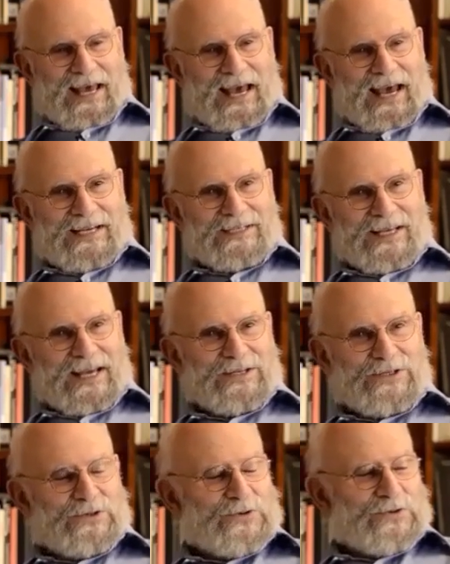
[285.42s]
And I
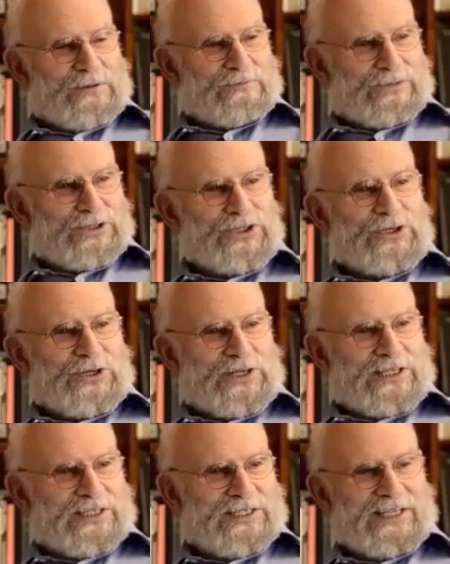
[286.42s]
do
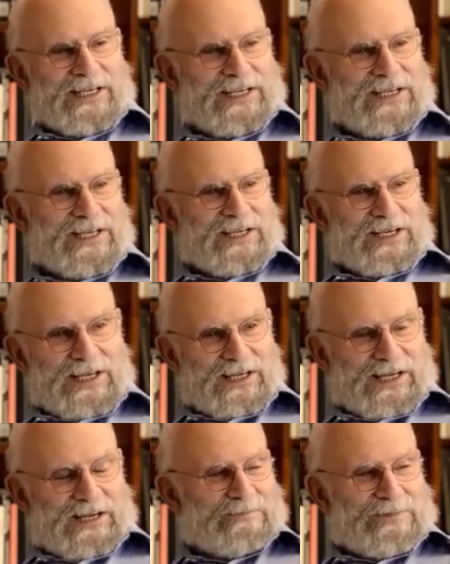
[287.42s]
jerk and tick a
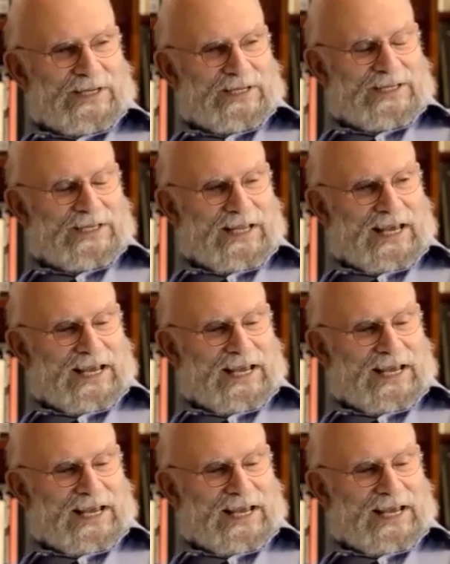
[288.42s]
little bit, and